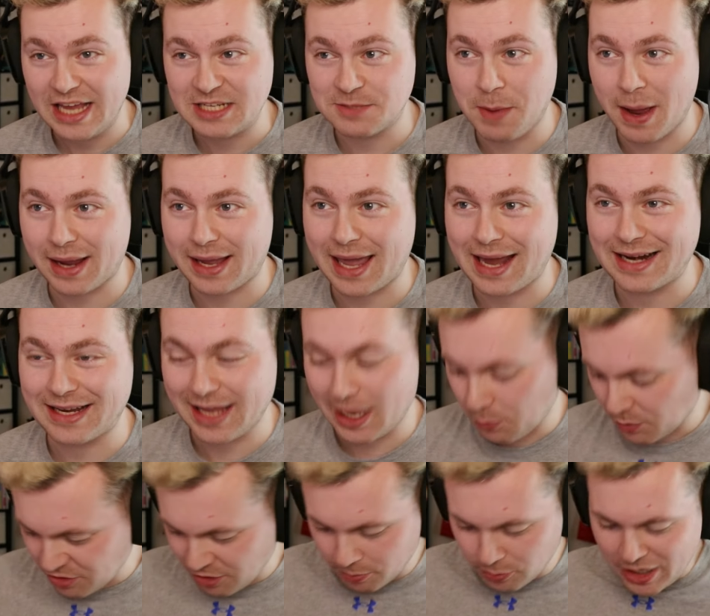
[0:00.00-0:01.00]
is back at it again
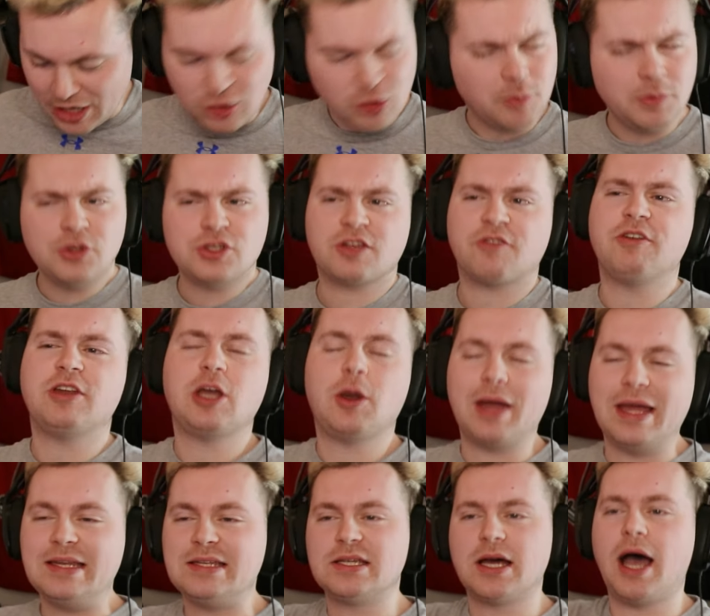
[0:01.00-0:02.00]
with a brand new music video
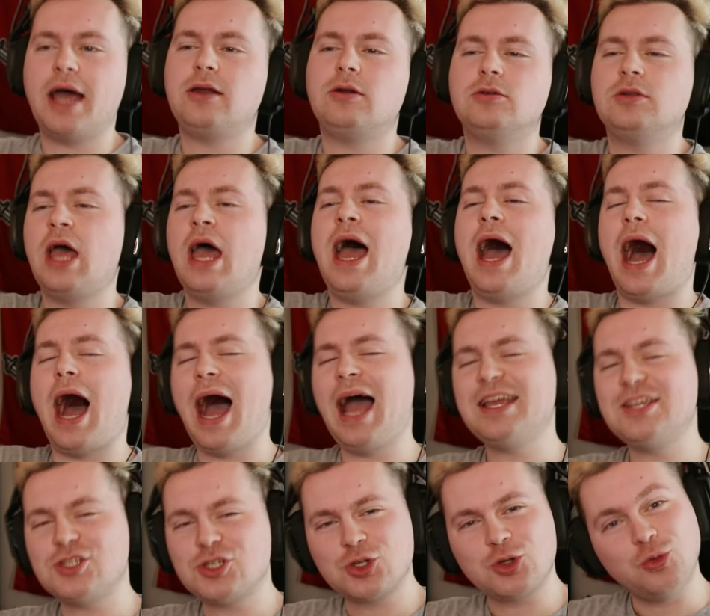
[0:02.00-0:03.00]
entitled
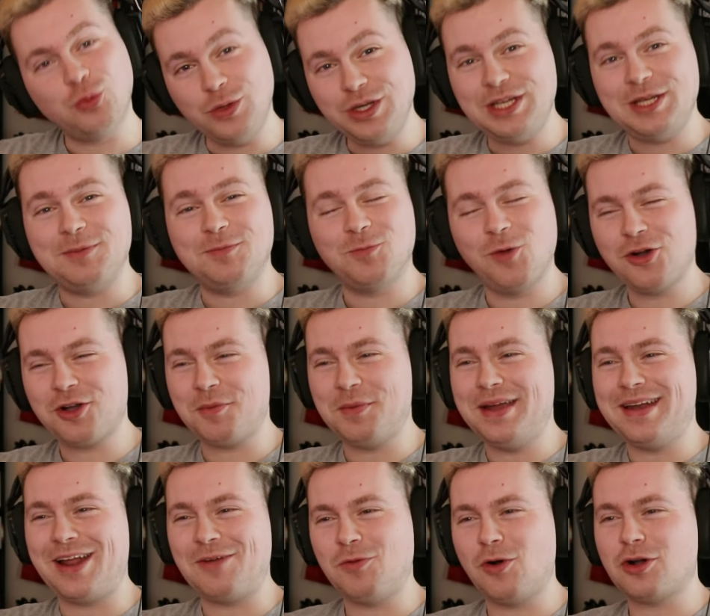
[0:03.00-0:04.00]
Ice Cream. Welcome
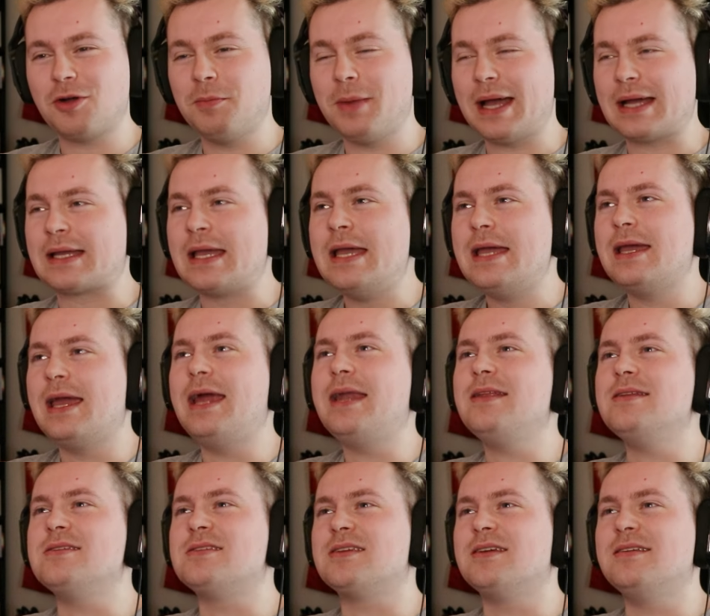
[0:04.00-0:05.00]
in and welcome back. It
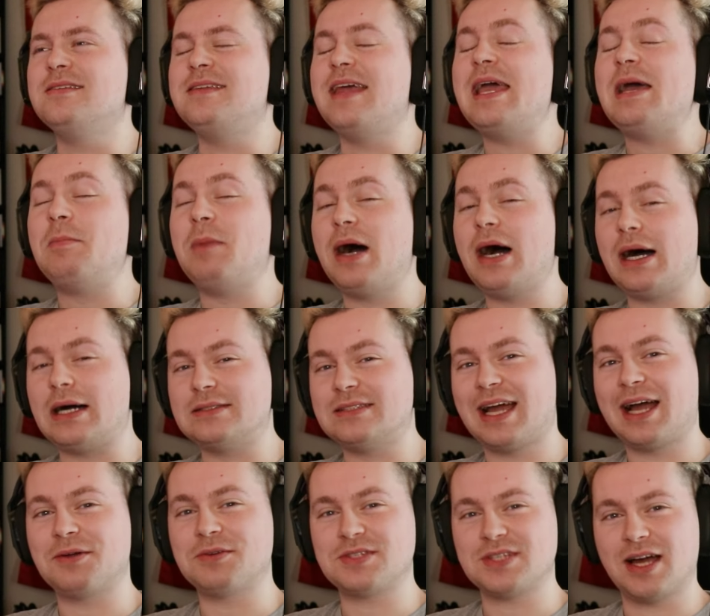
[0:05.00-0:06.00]
is damn hot
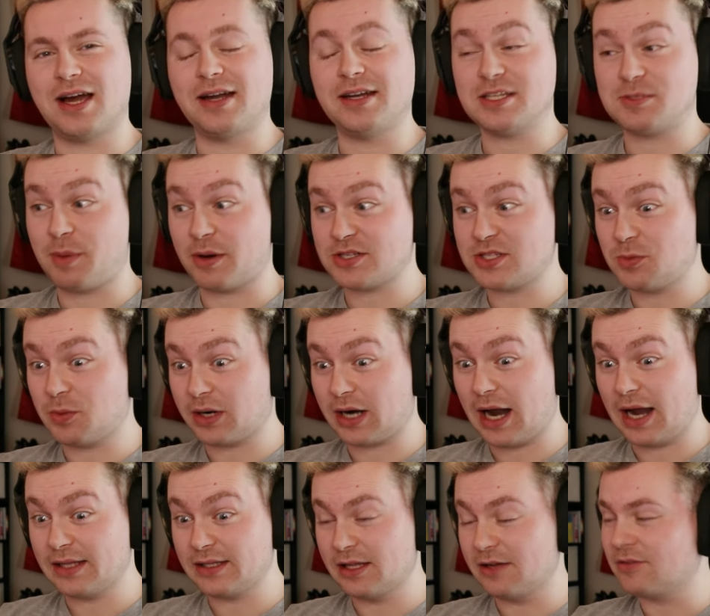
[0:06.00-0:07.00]
outside, especially where
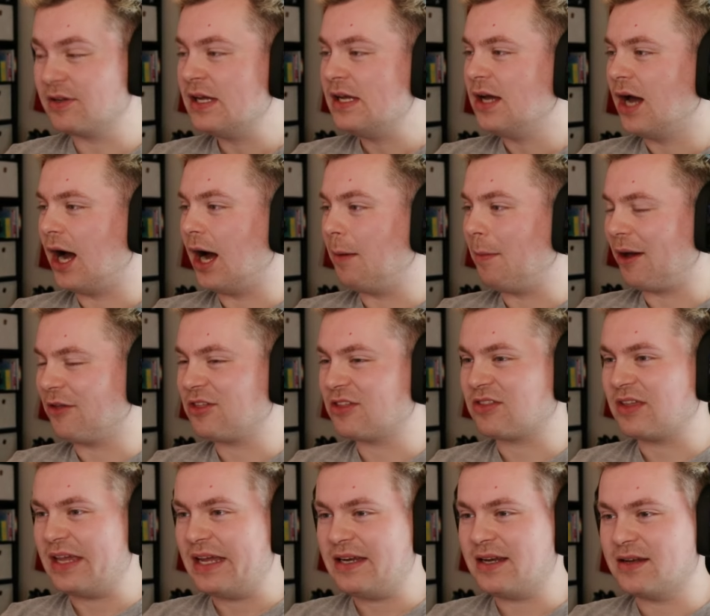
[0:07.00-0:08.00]
I live. I think
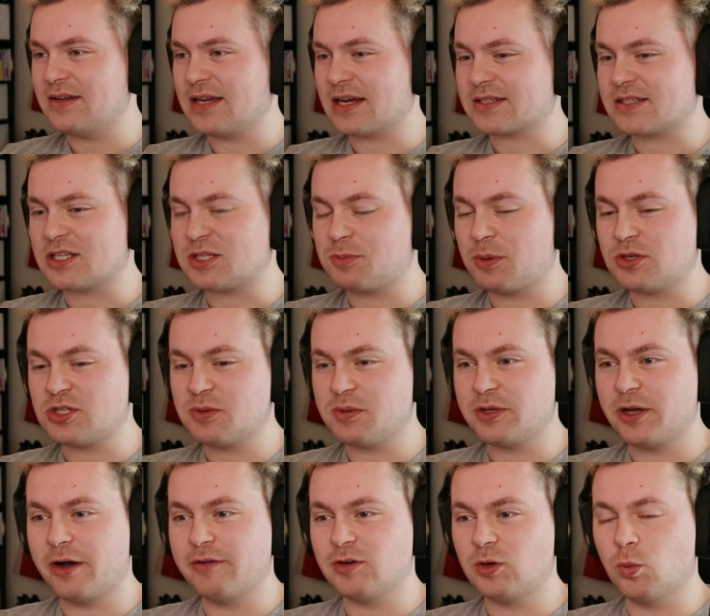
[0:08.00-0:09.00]
the heat index is supposed to
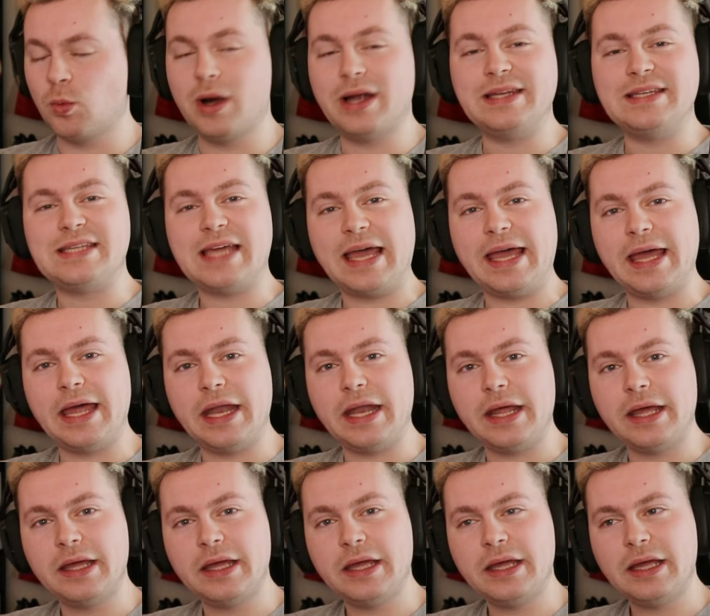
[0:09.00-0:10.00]
be over
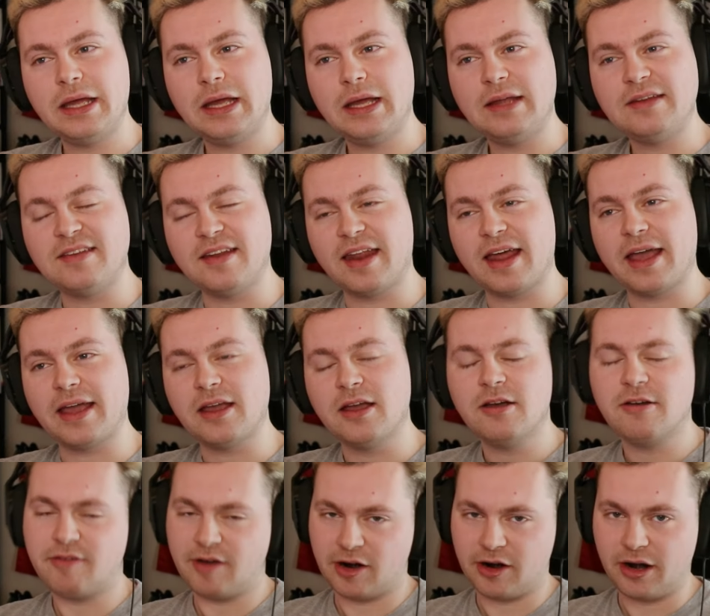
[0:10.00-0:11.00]
110 today,
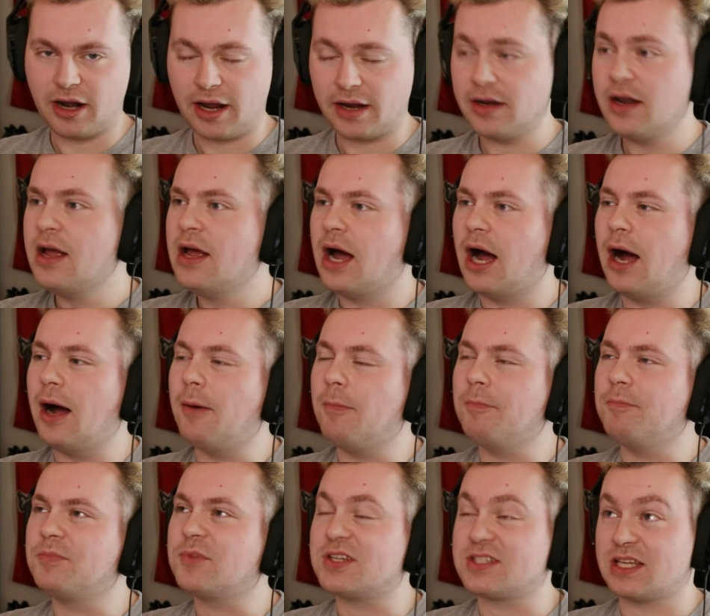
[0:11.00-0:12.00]
Fahrenheit,
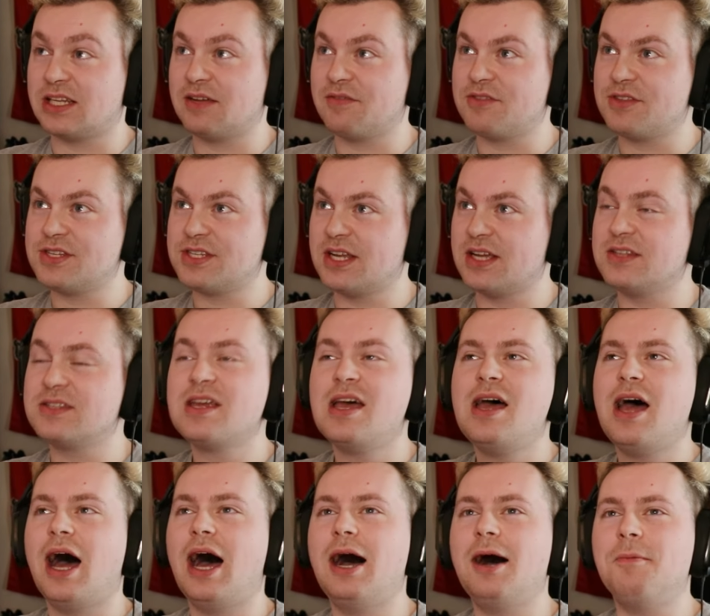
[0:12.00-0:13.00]
because I live in the States.
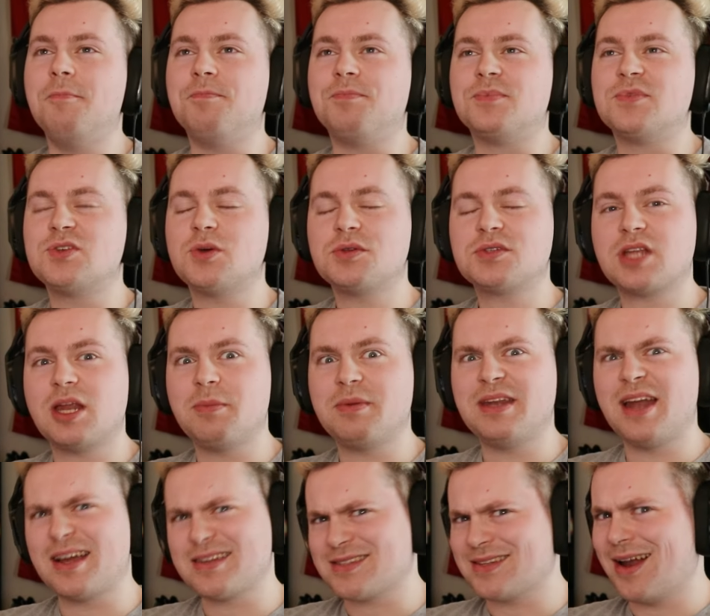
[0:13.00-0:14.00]
So it's going to be
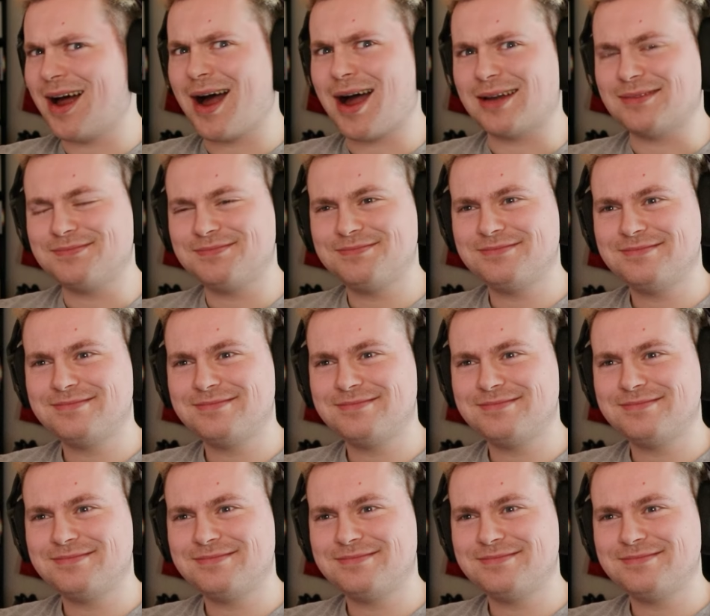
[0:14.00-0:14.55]
nice and hot.